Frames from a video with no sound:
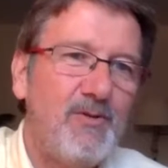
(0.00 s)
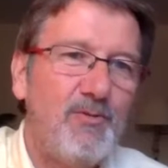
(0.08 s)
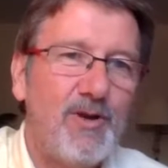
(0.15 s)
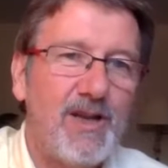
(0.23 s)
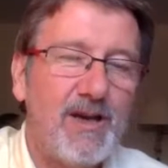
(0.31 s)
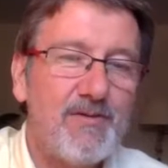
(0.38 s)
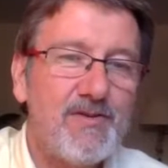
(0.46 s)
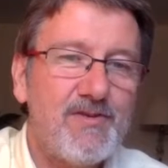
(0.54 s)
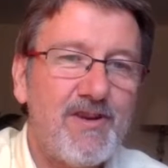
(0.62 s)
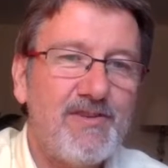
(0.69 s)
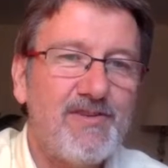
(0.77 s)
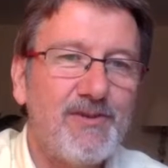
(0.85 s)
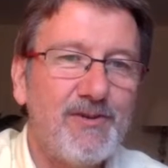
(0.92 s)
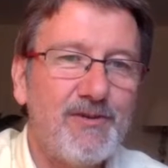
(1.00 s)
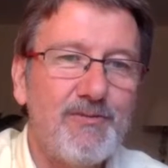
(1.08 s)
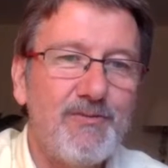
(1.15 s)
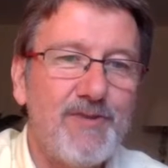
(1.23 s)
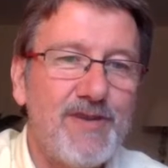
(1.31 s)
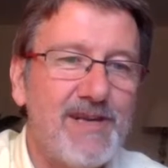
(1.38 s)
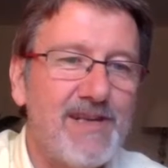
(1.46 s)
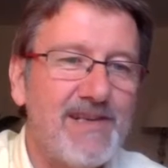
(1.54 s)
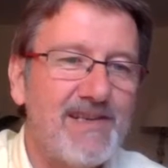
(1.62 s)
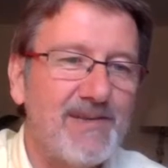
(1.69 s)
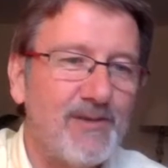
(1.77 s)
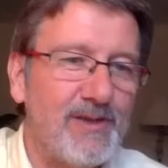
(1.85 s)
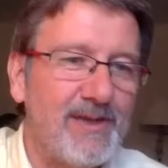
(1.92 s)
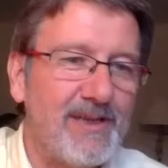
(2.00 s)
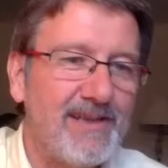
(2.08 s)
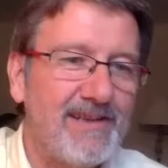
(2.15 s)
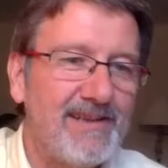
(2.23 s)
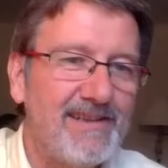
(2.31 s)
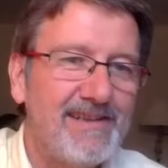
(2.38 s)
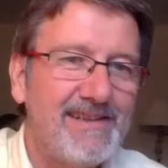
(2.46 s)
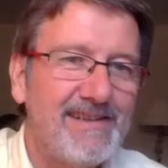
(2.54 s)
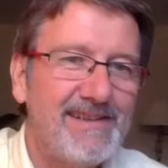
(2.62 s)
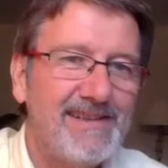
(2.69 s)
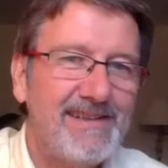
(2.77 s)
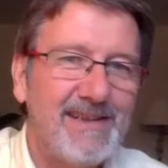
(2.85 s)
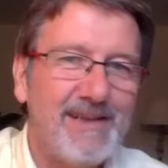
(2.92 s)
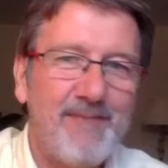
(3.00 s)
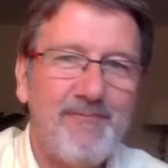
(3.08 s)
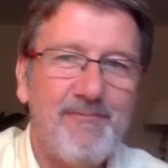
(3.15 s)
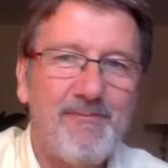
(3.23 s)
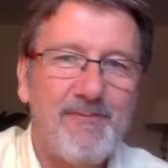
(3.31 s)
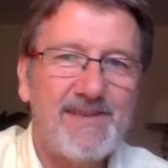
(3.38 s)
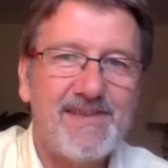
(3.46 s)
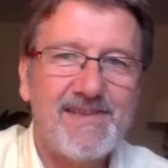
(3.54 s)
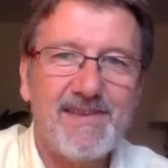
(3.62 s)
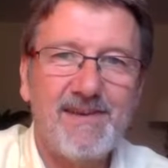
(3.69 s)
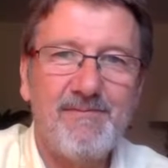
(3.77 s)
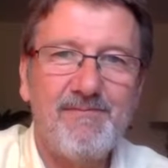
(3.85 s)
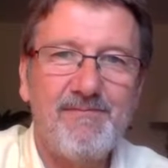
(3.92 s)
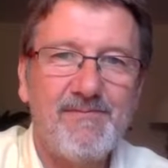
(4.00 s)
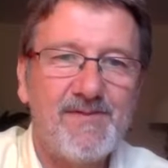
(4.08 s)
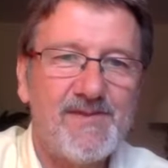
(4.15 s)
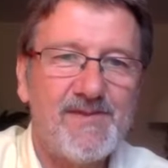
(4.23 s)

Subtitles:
Well, I was trying to go really slowly. Let's come